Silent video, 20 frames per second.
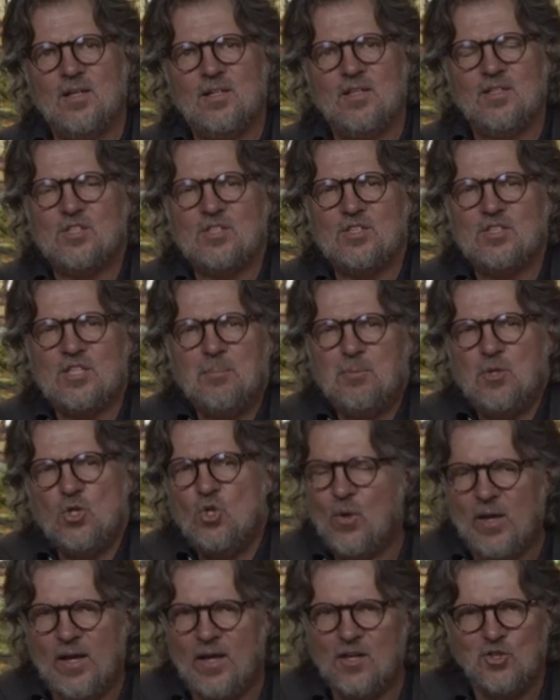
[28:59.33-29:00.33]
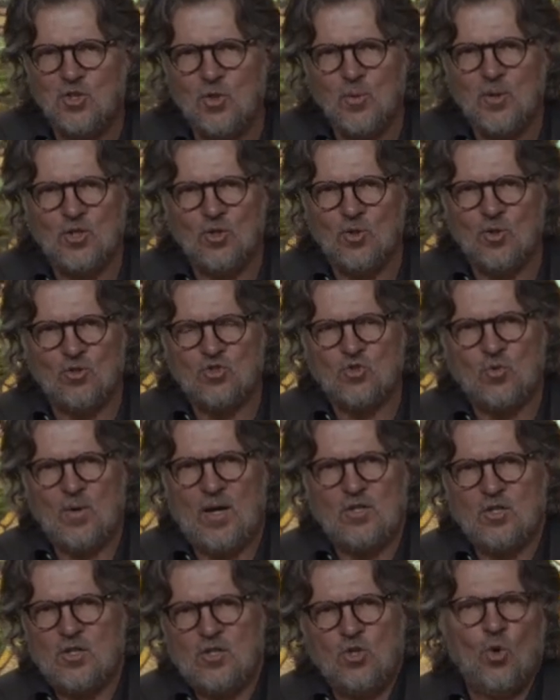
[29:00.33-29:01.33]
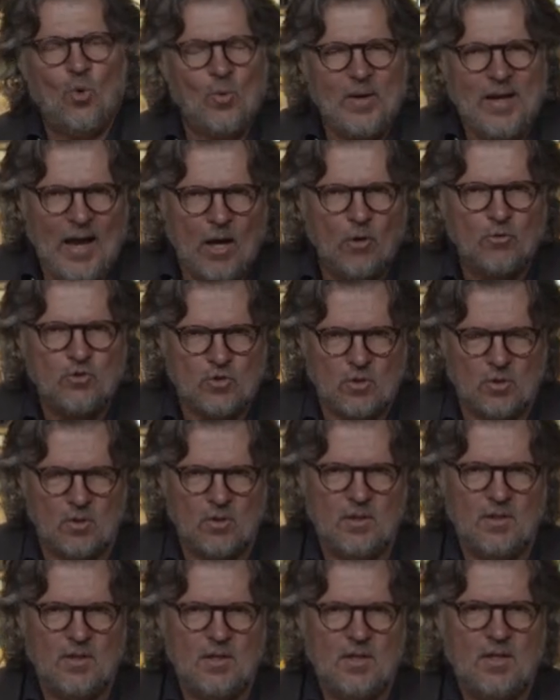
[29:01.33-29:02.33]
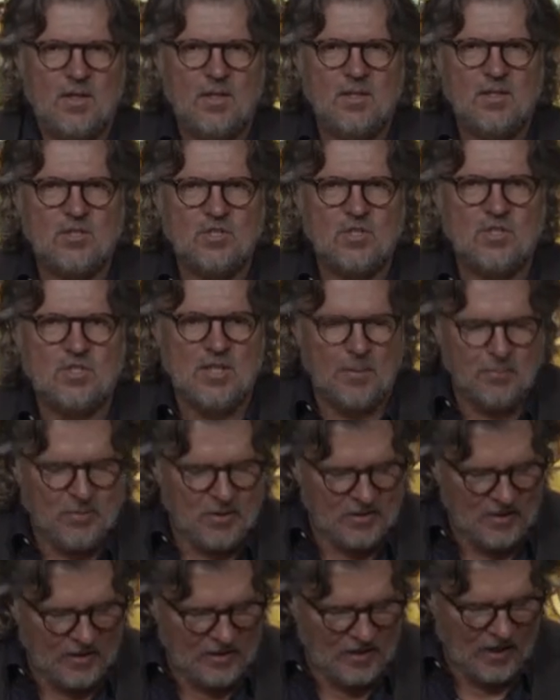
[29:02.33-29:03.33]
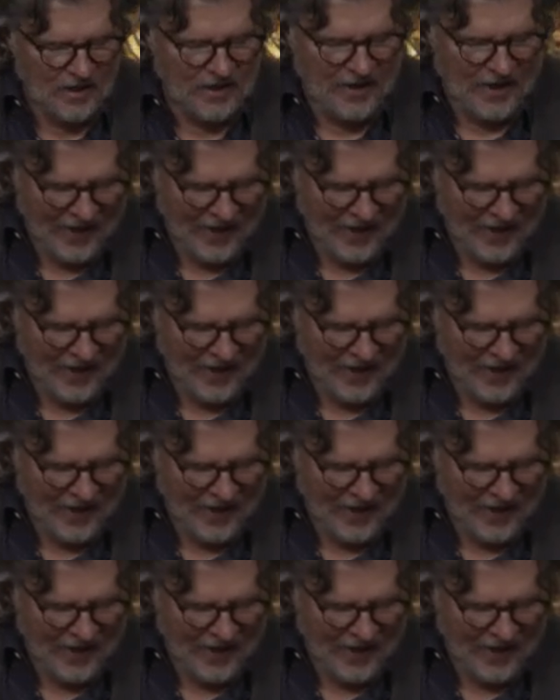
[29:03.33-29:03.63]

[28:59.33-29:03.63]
This is something you can't do in your own strength, in your own counsel. This is something that God